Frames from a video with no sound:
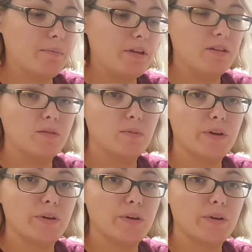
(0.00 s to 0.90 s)
is we are
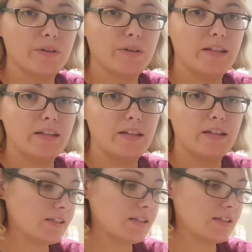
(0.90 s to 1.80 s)
going to go ahead and need a
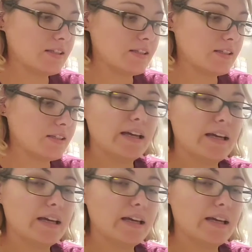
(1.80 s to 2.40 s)
slide